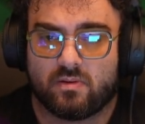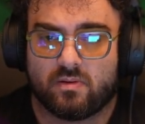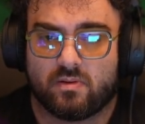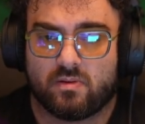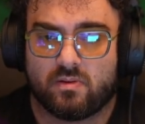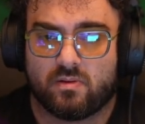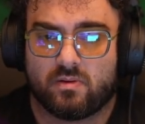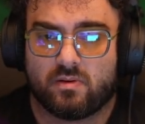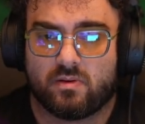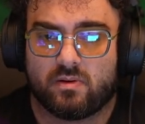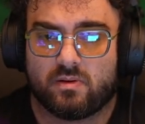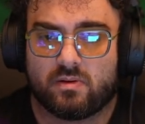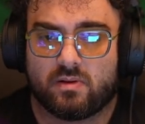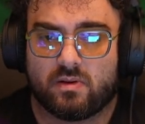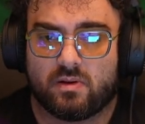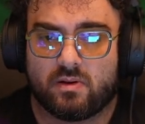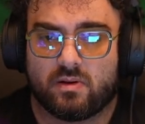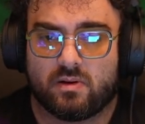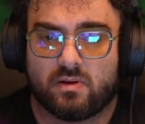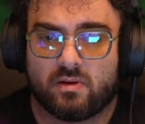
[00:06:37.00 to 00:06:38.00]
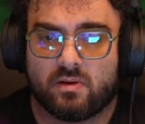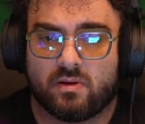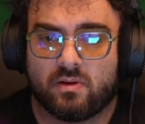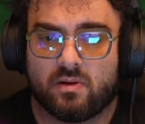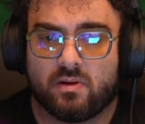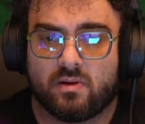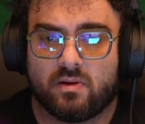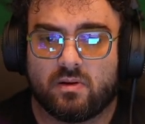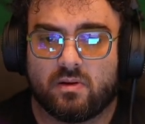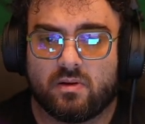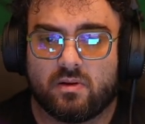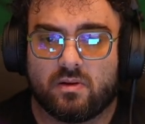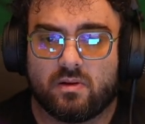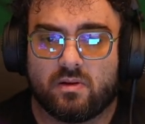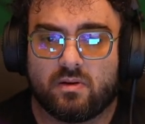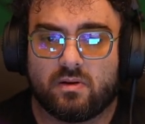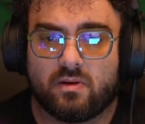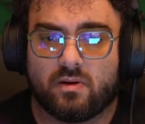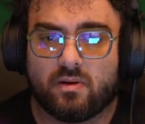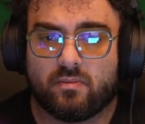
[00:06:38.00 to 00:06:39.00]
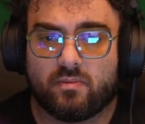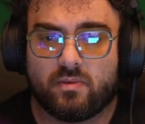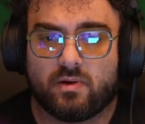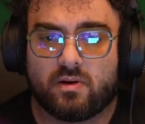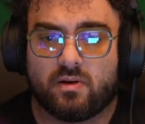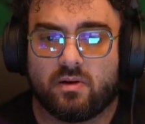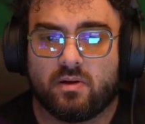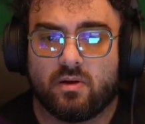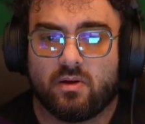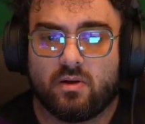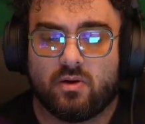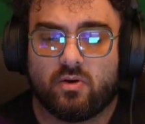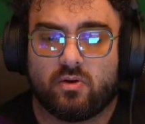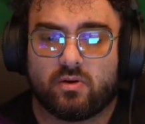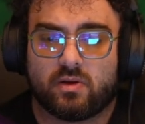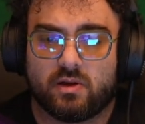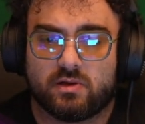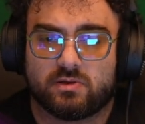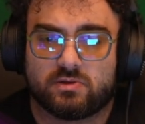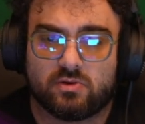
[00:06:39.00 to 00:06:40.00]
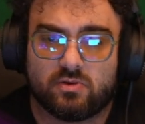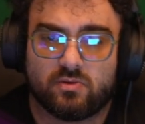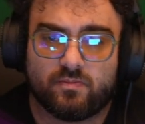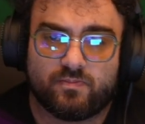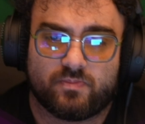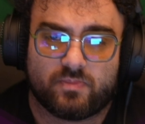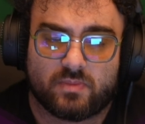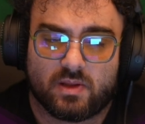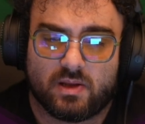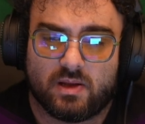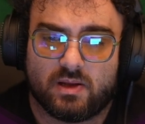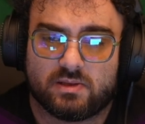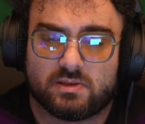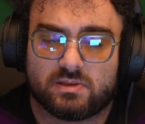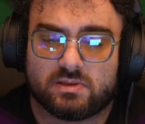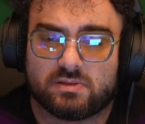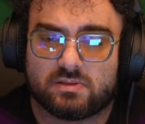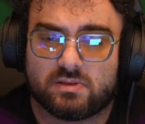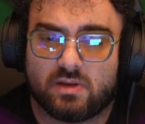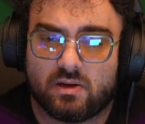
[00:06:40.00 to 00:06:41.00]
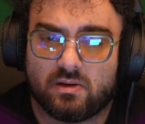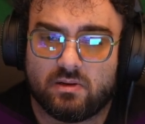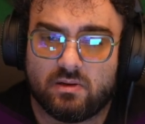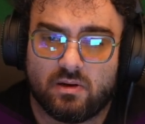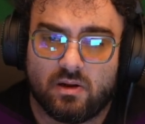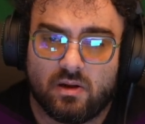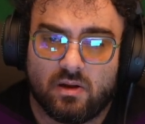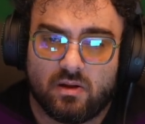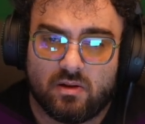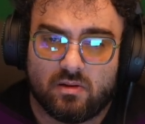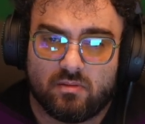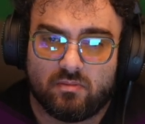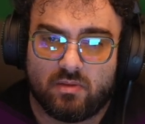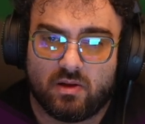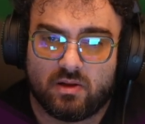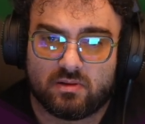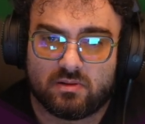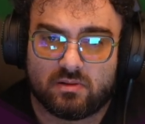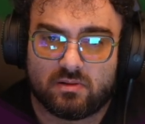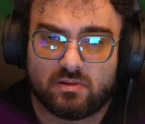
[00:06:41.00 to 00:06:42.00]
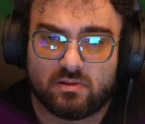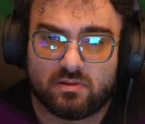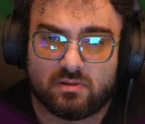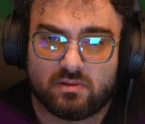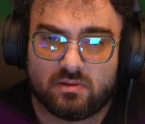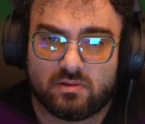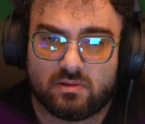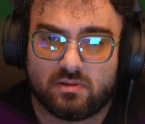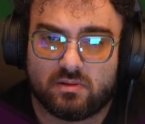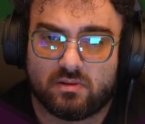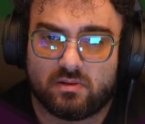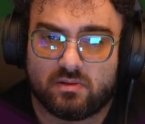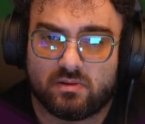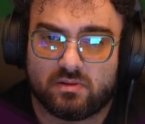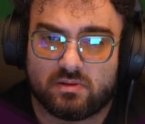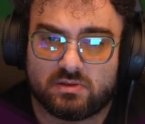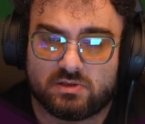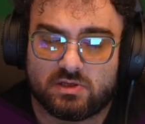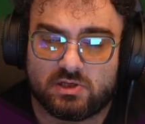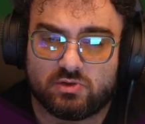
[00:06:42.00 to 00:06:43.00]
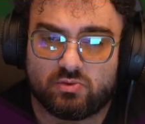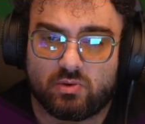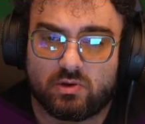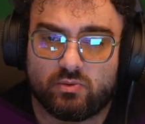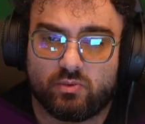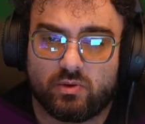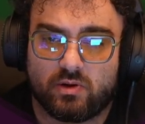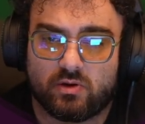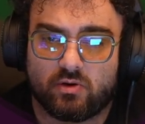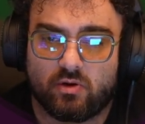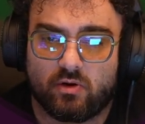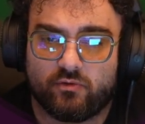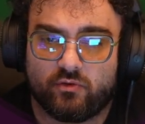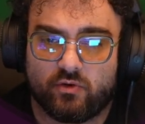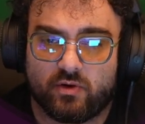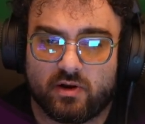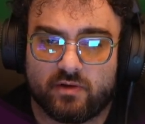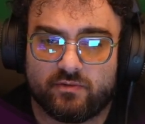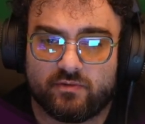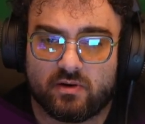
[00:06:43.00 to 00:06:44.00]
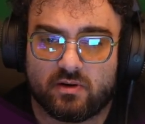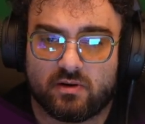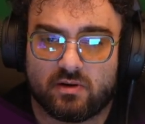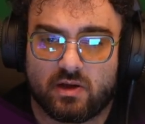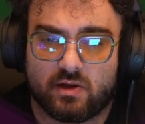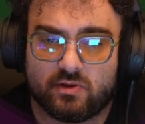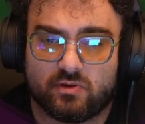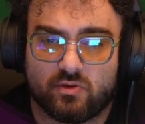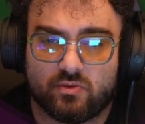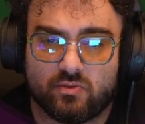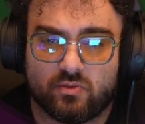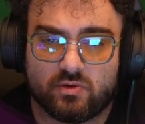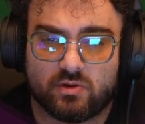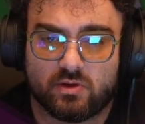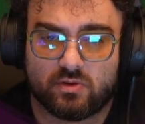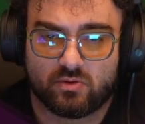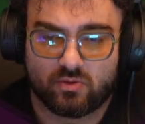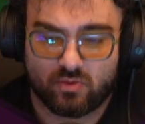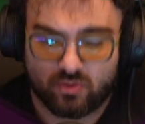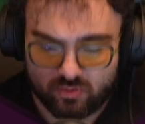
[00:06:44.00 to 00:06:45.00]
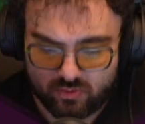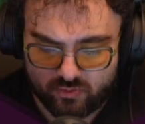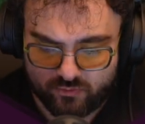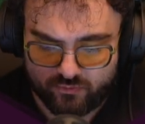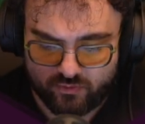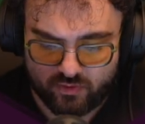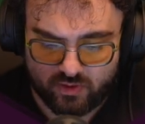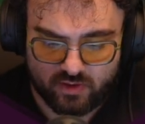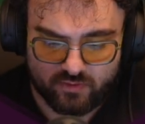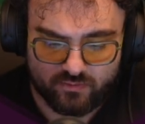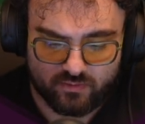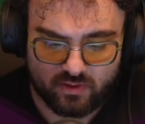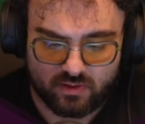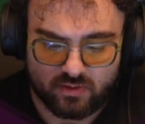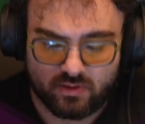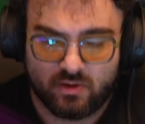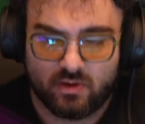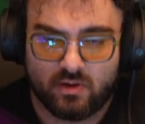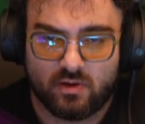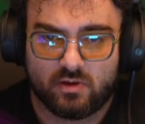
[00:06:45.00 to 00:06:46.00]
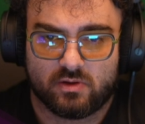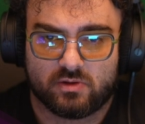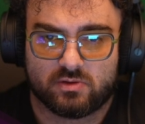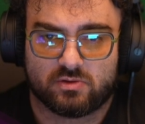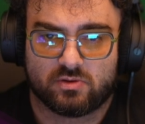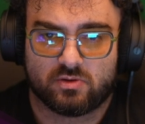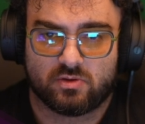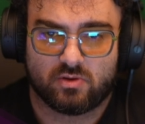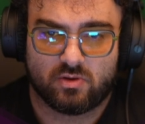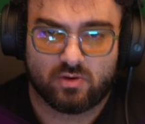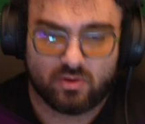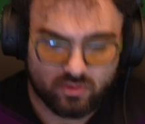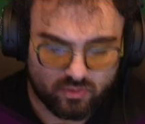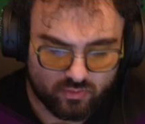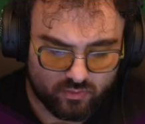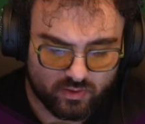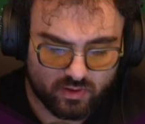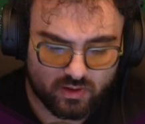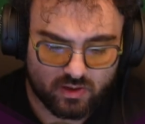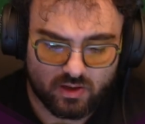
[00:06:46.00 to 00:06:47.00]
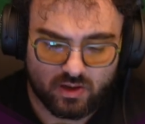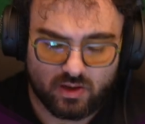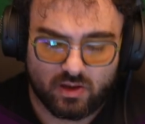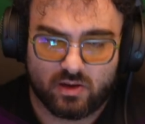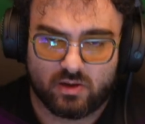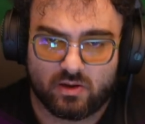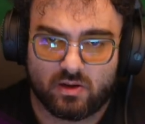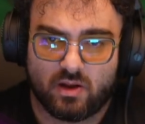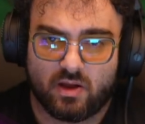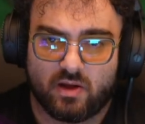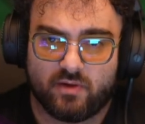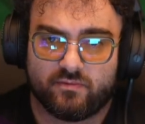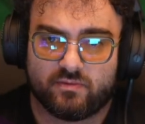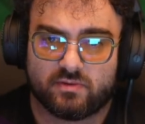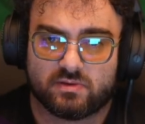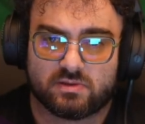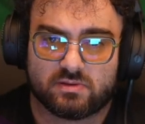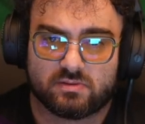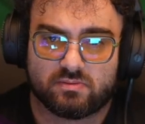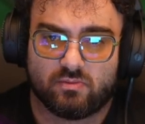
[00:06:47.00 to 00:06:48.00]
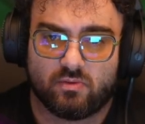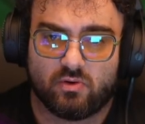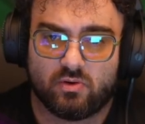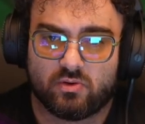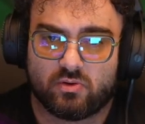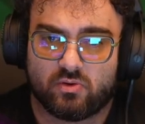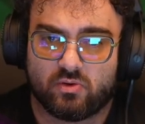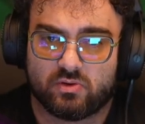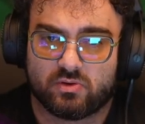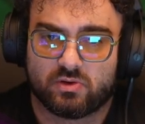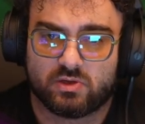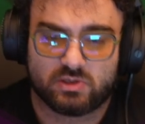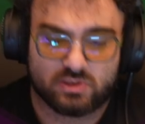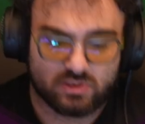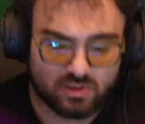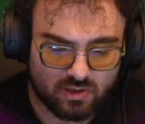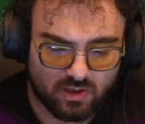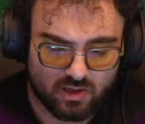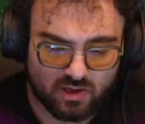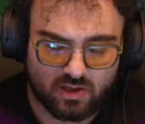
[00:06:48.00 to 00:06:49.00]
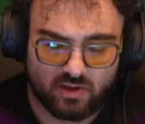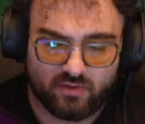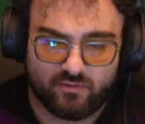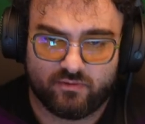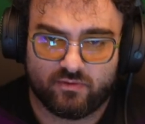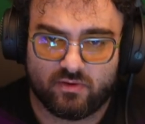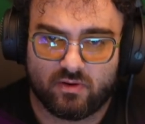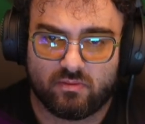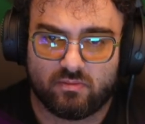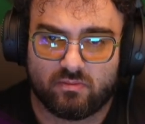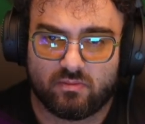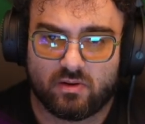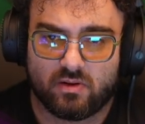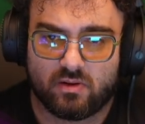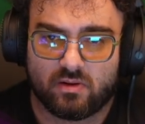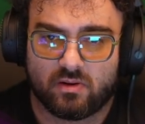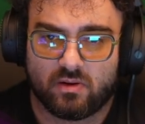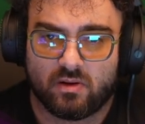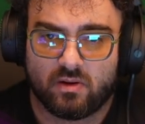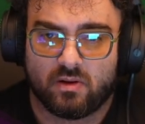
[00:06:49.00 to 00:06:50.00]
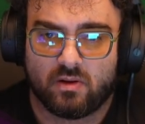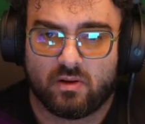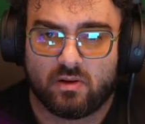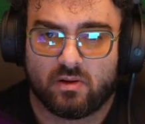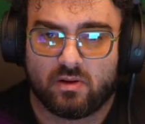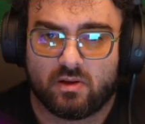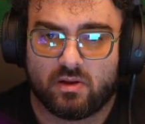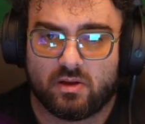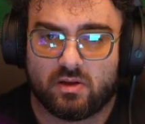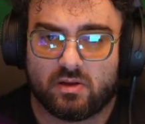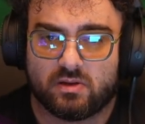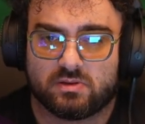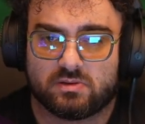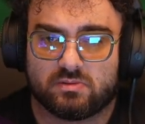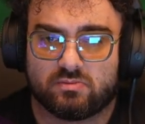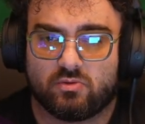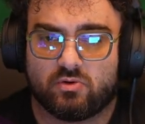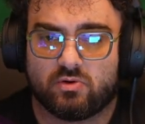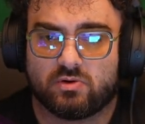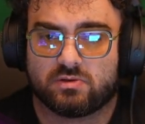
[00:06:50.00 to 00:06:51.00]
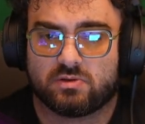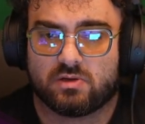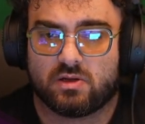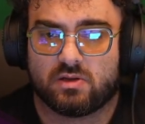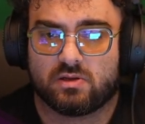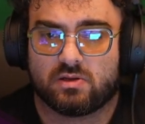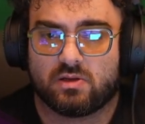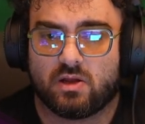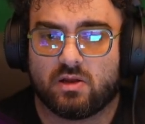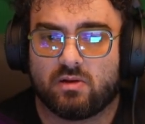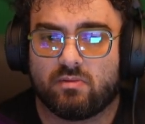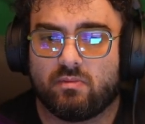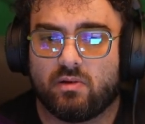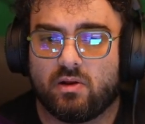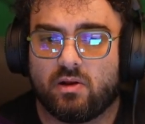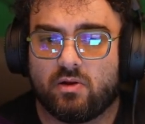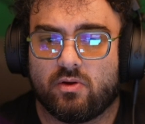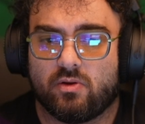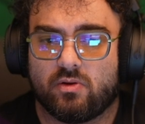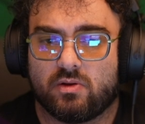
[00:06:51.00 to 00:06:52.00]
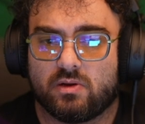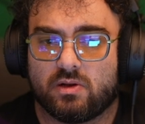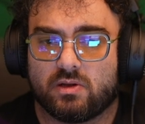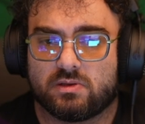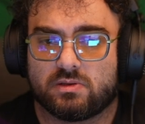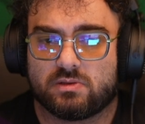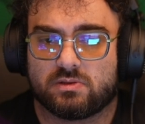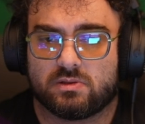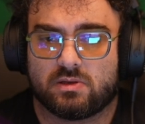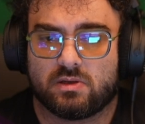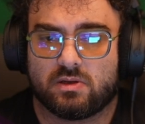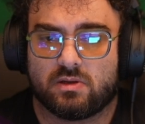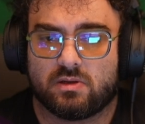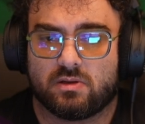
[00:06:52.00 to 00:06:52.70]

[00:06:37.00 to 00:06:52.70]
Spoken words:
return number. Okay, so it's done, but this one will go forever. I don't want it to go to forever, so we can have a small condition, like if number is more than 10 million, let's say